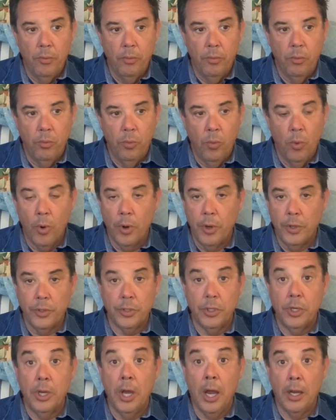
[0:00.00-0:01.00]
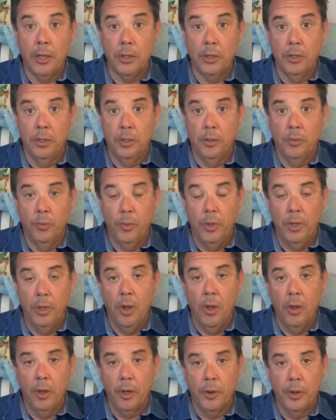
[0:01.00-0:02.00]
war is not good. We
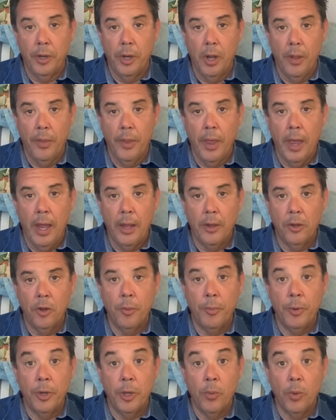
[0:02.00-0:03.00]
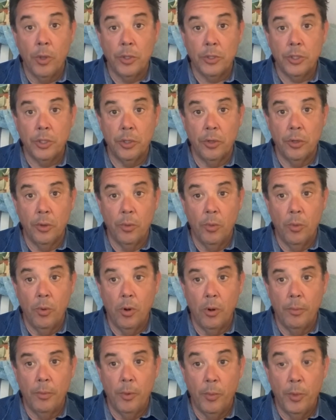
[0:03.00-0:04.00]
all agree on that. Nobody wants to go to
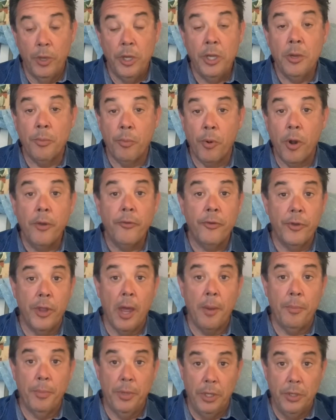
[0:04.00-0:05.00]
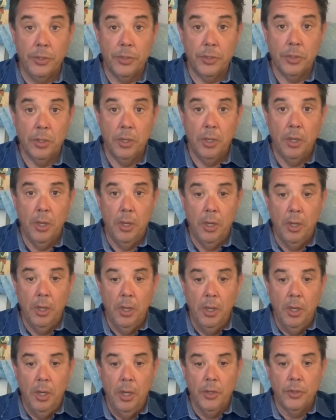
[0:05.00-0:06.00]
war, but we need to pray for that peace.
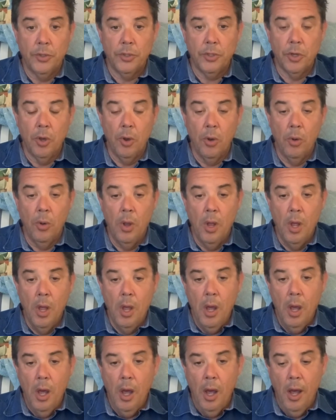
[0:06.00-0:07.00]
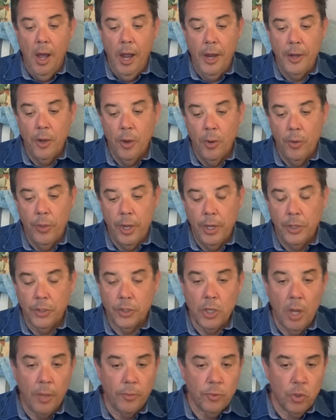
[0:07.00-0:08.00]
And so I know that in
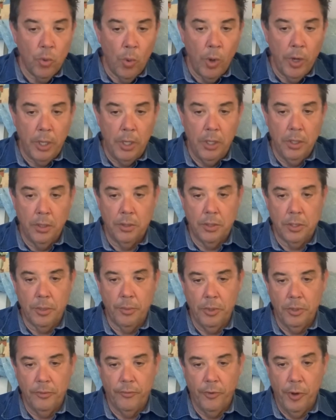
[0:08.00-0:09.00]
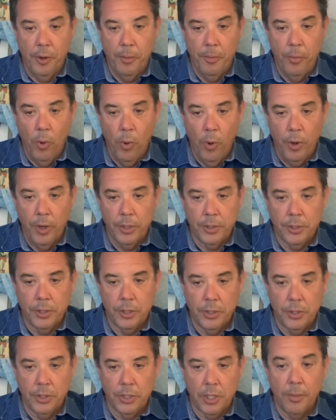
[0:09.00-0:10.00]
Psalm 20, it's something that's very important. It
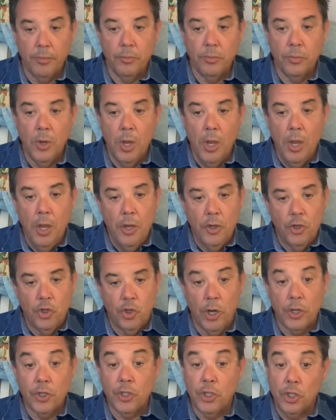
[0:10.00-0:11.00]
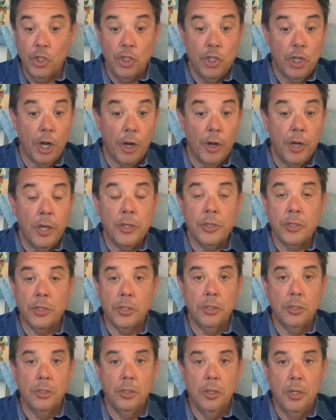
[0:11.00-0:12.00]
says, some trust in chariots